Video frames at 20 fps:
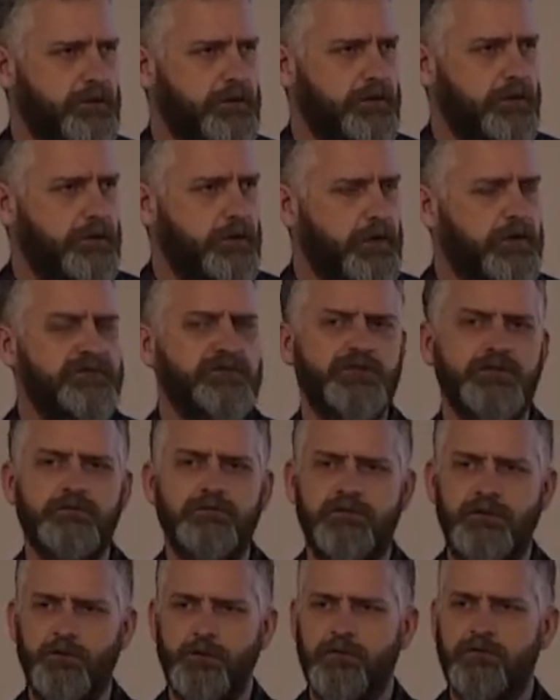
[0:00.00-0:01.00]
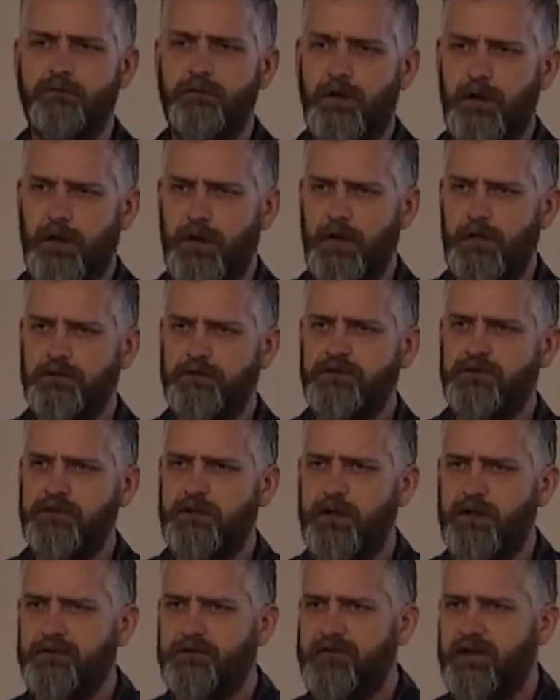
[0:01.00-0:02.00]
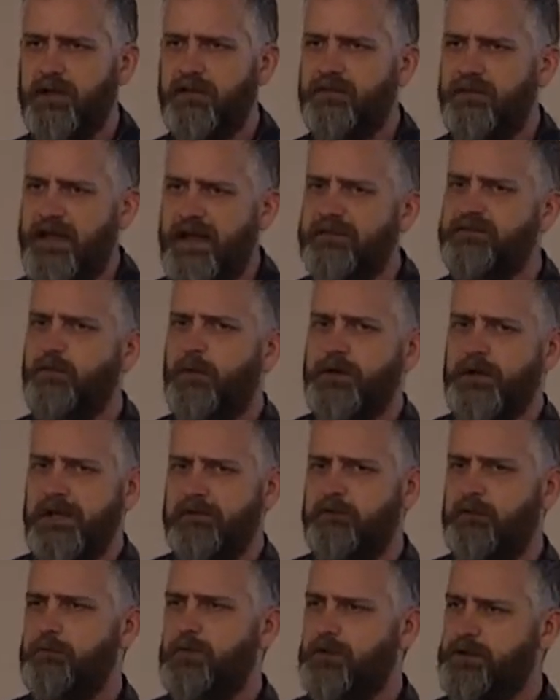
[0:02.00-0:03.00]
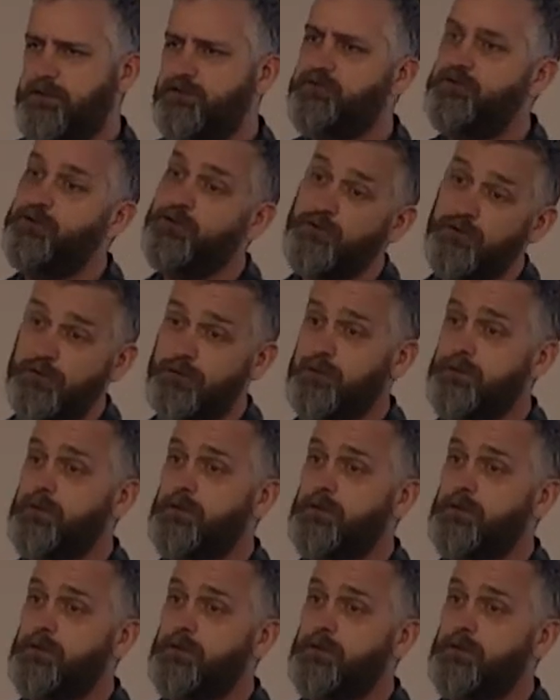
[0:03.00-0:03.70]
the Christian view of marriage and say that's what everybody should do?